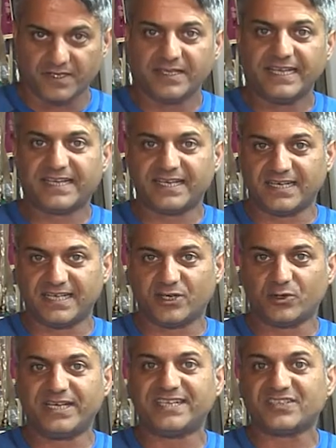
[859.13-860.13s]
It can
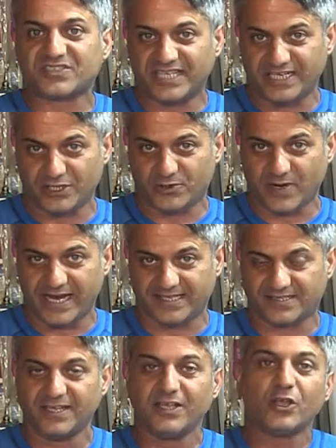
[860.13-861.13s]
literally disintegrate